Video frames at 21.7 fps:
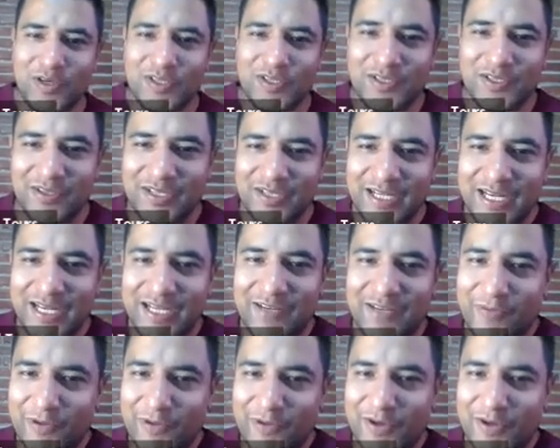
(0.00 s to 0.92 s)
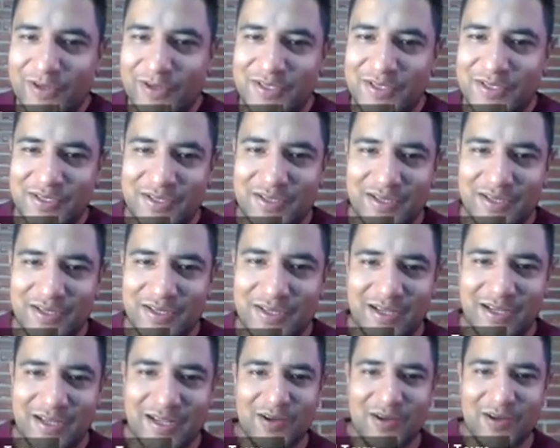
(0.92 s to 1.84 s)
Okay, of course,
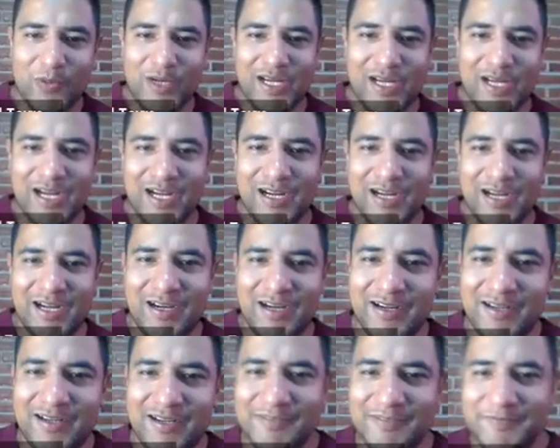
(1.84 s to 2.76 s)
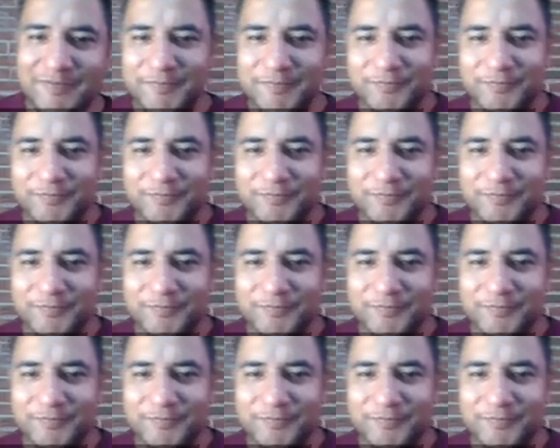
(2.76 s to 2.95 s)
we are